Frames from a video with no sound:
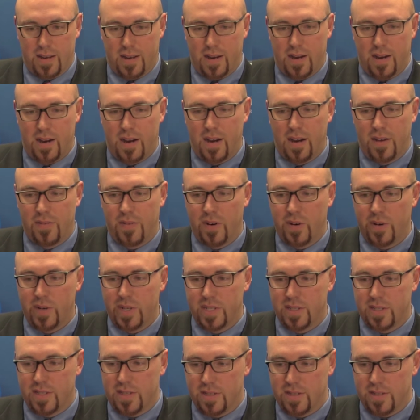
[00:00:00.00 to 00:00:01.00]
I've
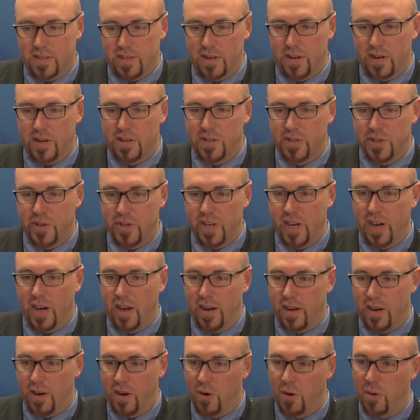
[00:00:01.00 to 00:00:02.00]
always considered
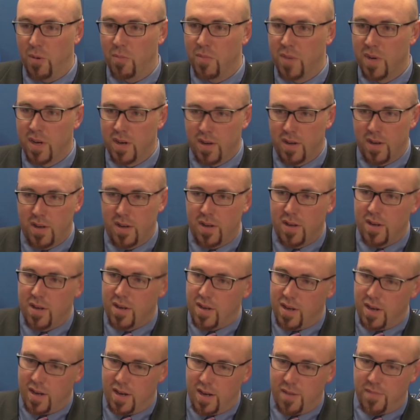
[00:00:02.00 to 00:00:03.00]
Juniata home
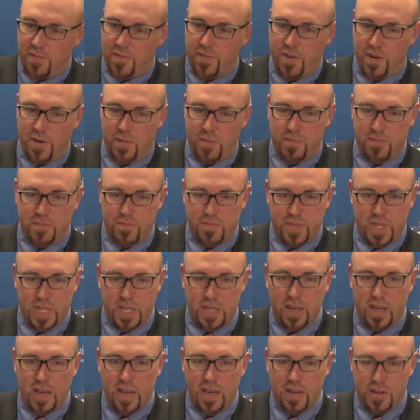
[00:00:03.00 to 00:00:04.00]
from the
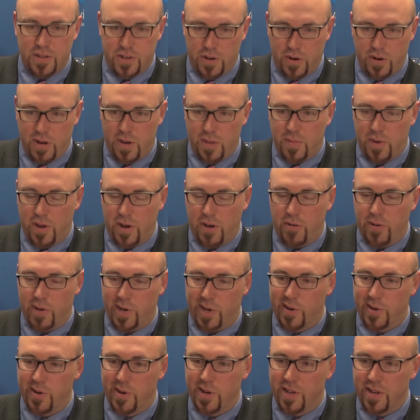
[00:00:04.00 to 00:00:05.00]
day I showed up on a
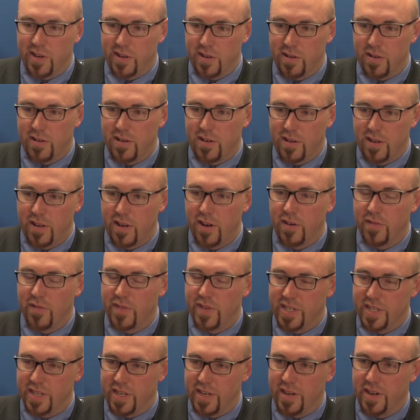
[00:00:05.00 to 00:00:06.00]
recruiting
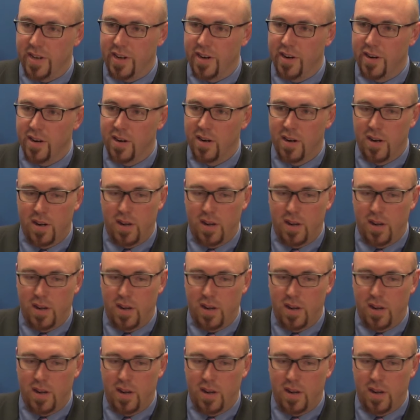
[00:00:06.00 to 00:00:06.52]
visit here